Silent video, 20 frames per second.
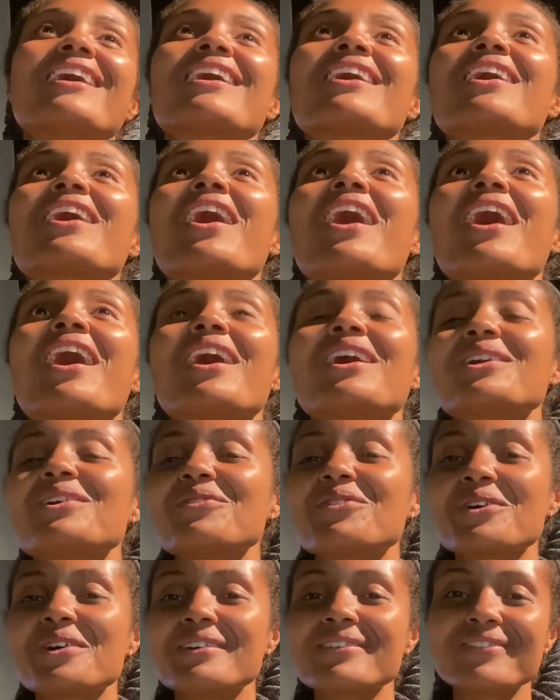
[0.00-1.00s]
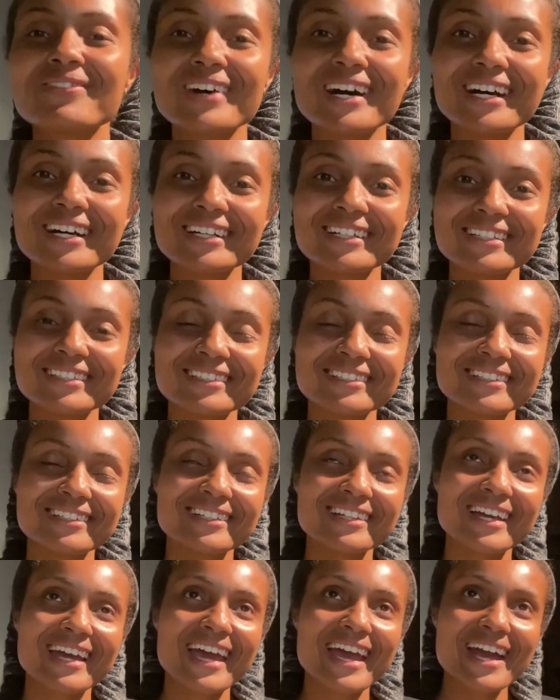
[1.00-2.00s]
carnivore fun,
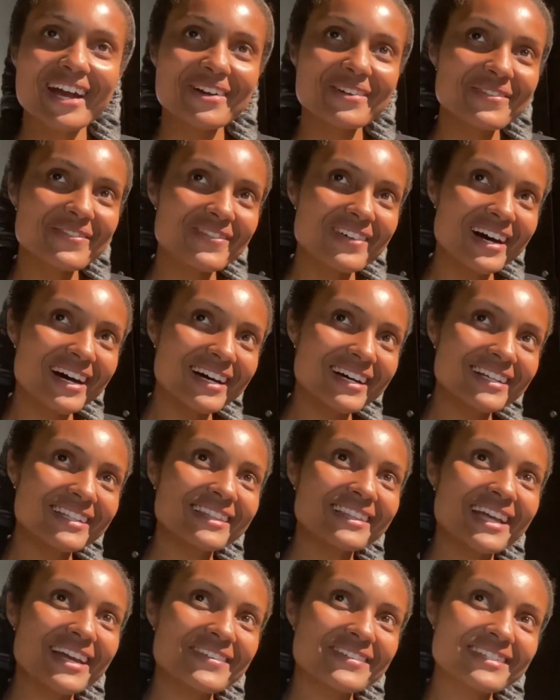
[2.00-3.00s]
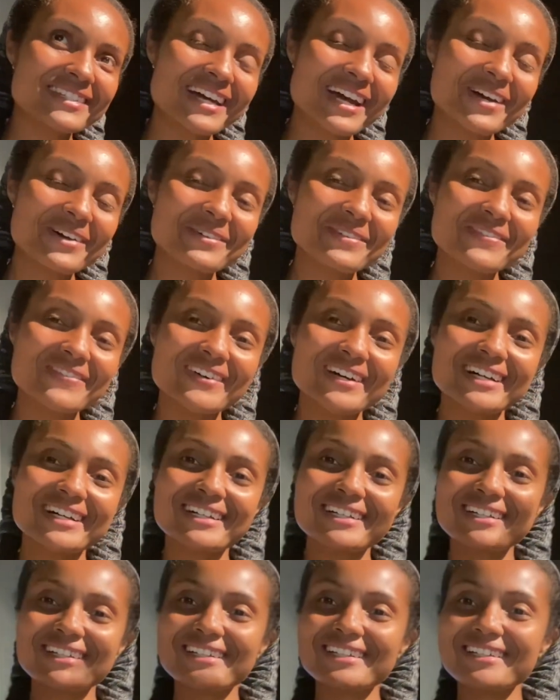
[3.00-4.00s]
hair fun, lifestyle
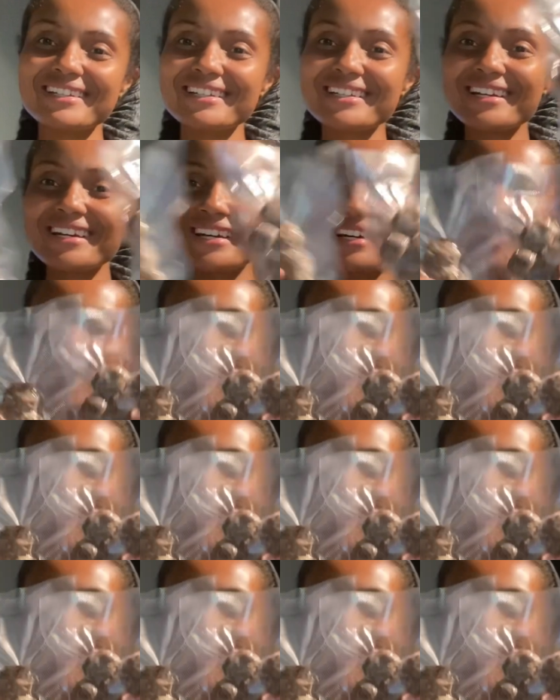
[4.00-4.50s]
fun.